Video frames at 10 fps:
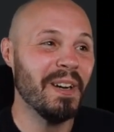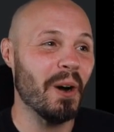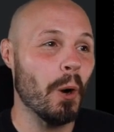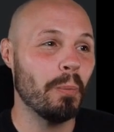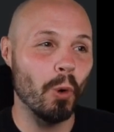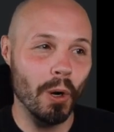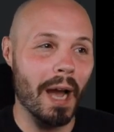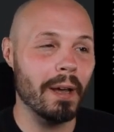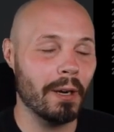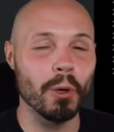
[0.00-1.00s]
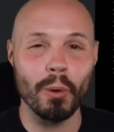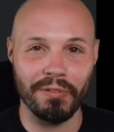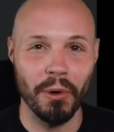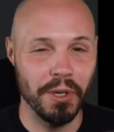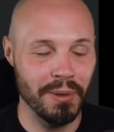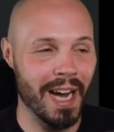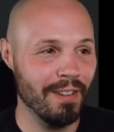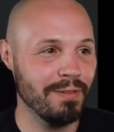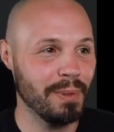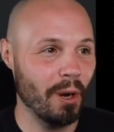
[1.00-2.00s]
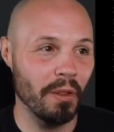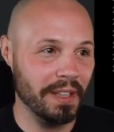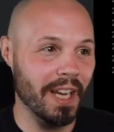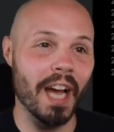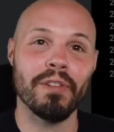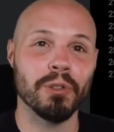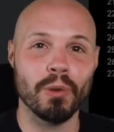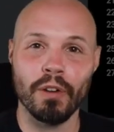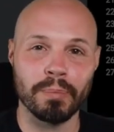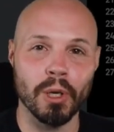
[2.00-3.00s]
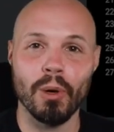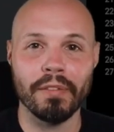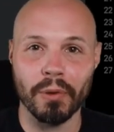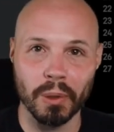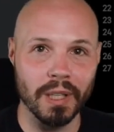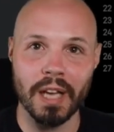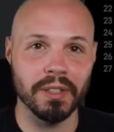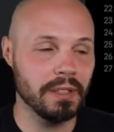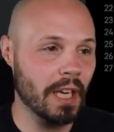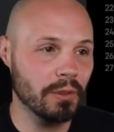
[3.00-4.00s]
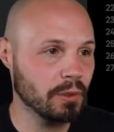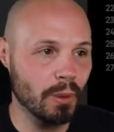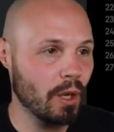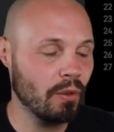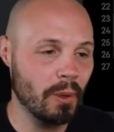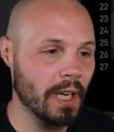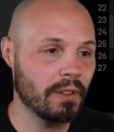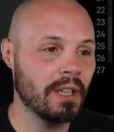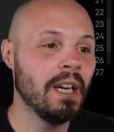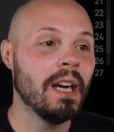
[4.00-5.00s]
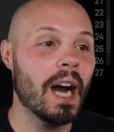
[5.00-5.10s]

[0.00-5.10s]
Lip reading: I don't know what phone you have, but on the iPhone 12 Pro, iPhone 11, iPhone 12, whatever,